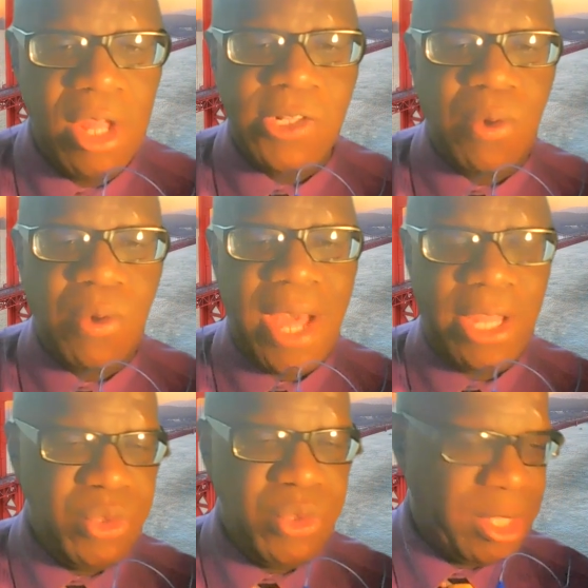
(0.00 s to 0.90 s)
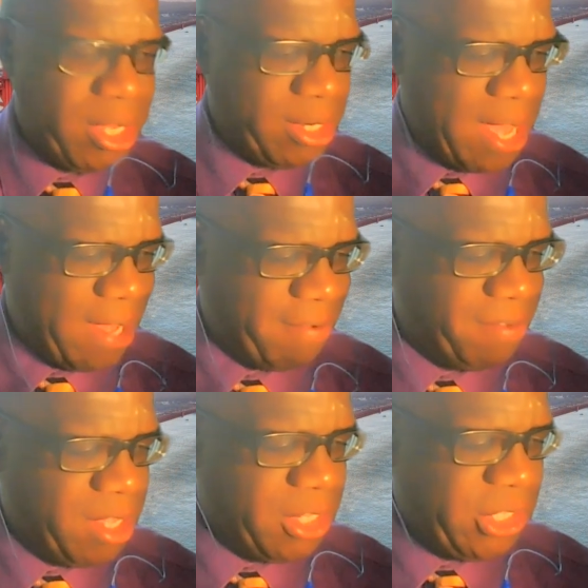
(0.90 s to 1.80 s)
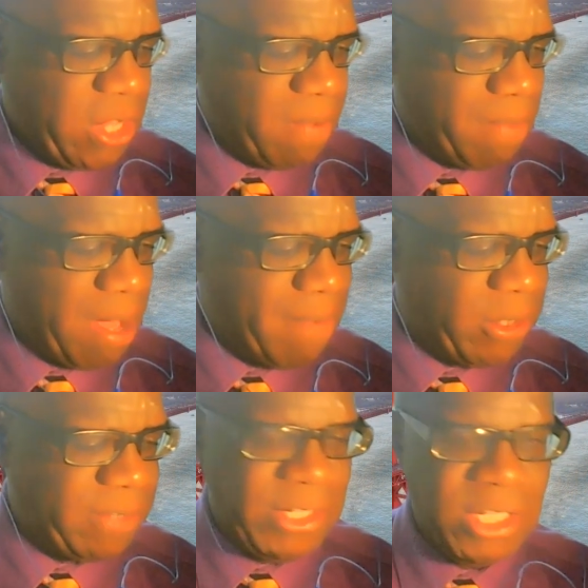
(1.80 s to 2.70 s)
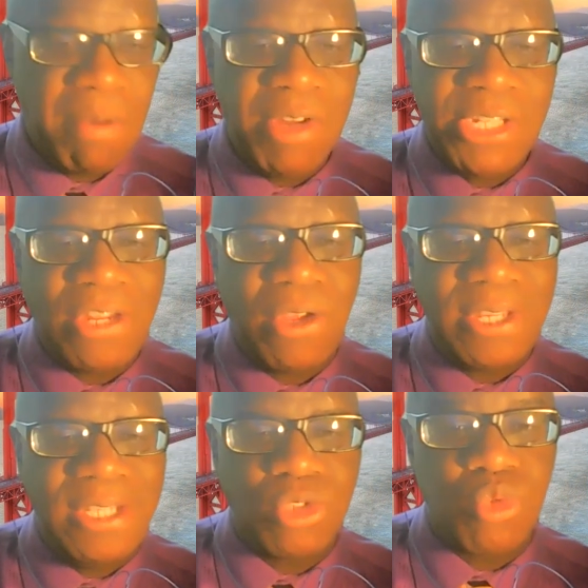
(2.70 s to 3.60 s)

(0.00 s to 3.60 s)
So that you can have some amount of it. Some of us cannot eat it